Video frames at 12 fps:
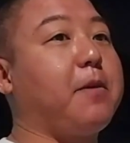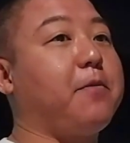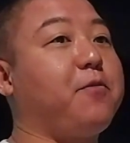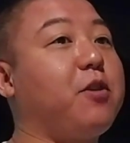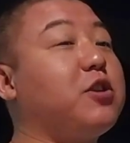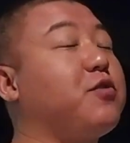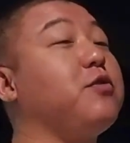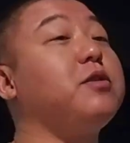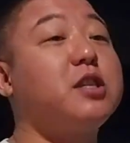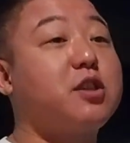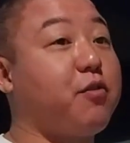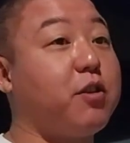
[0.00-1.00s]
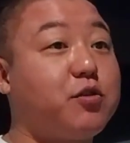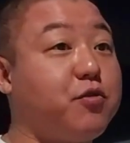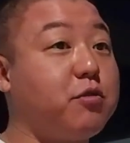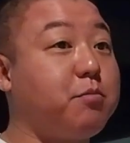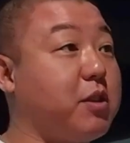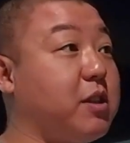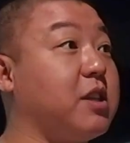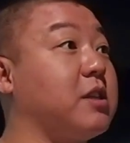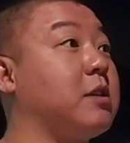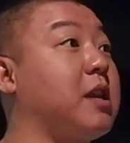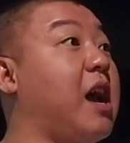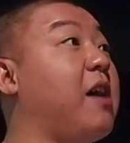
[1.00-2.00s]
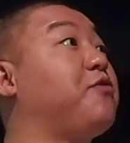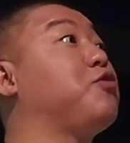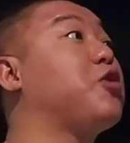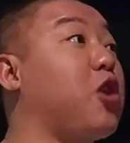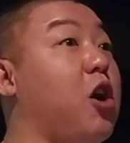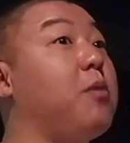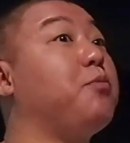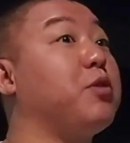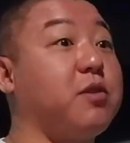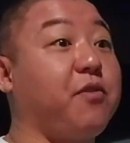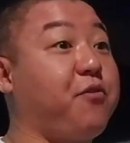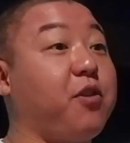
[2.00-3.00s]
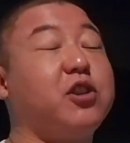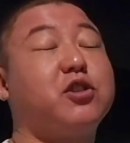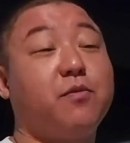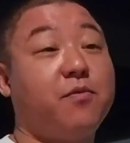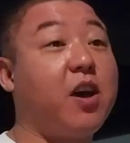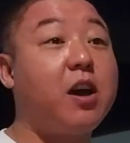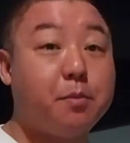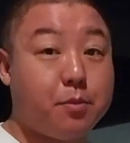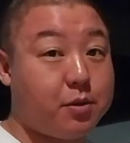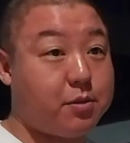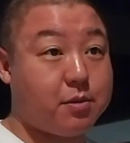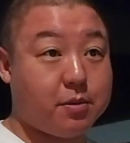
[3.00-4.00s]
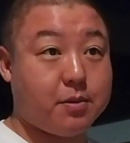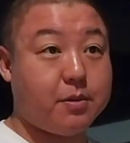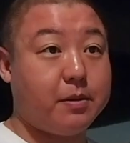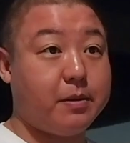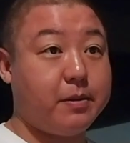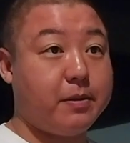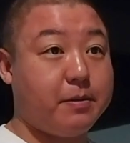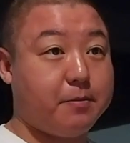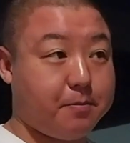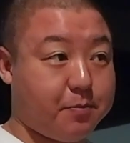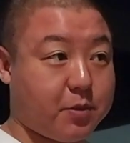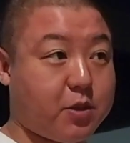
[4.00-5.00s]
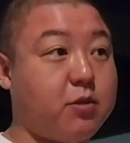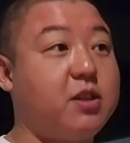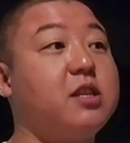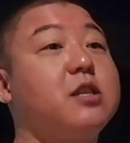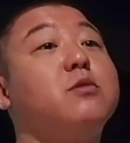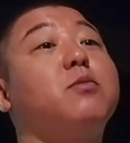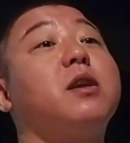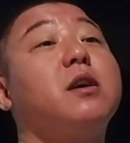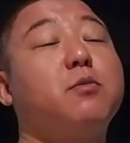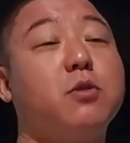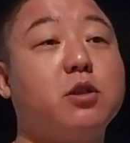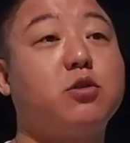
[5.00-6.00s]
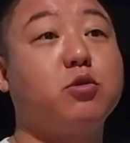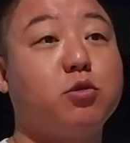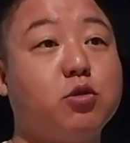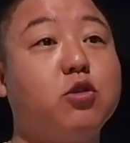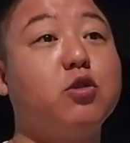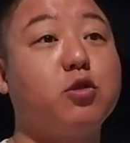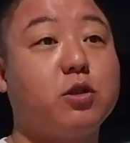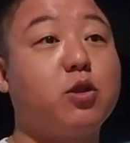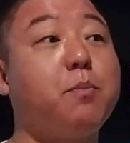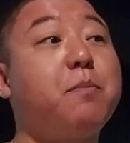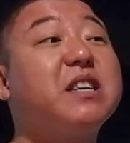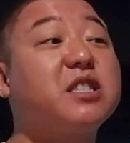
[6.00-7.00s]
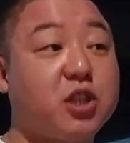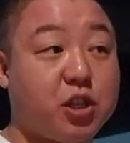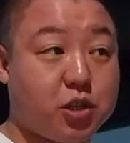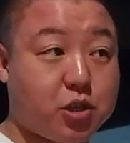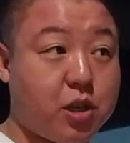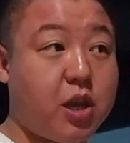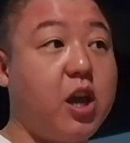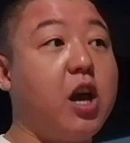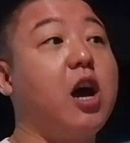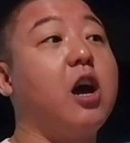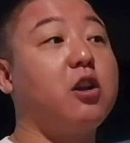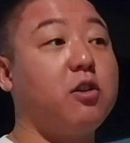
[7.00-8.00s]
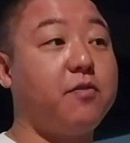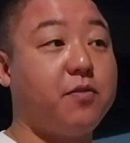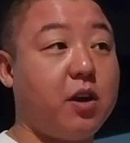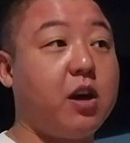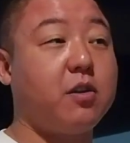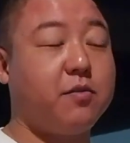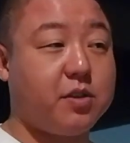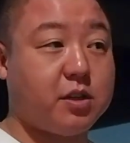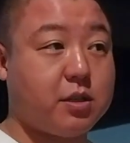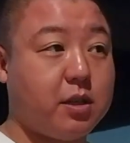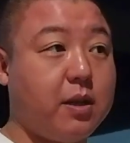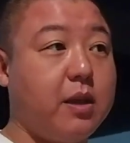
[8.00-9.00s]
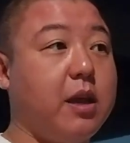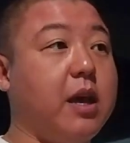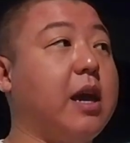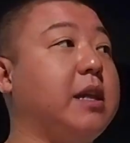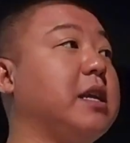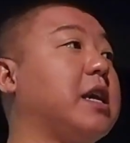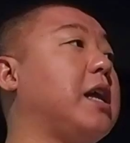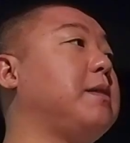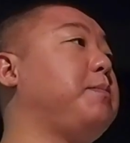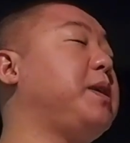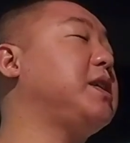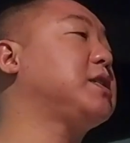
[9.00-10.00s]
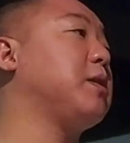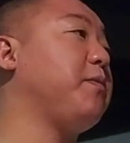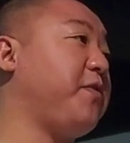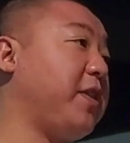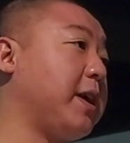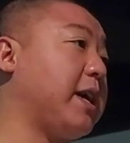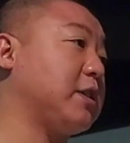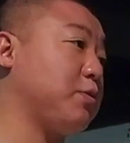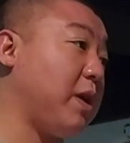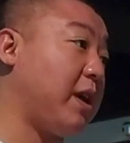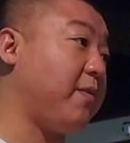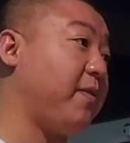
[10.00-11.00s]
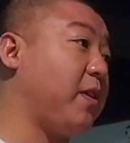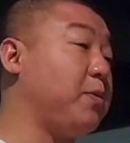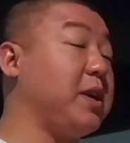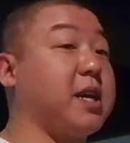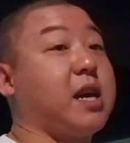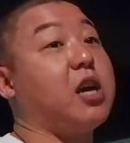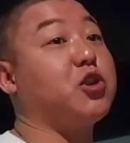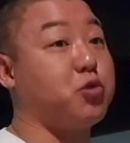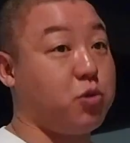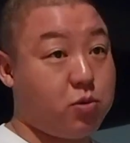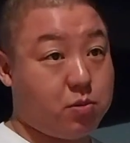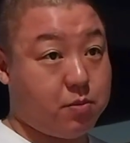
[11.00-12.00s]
French food is French food, but it doesn't have to come with the French environment. So this is what I want the message out of this. And it can be something as well very casual,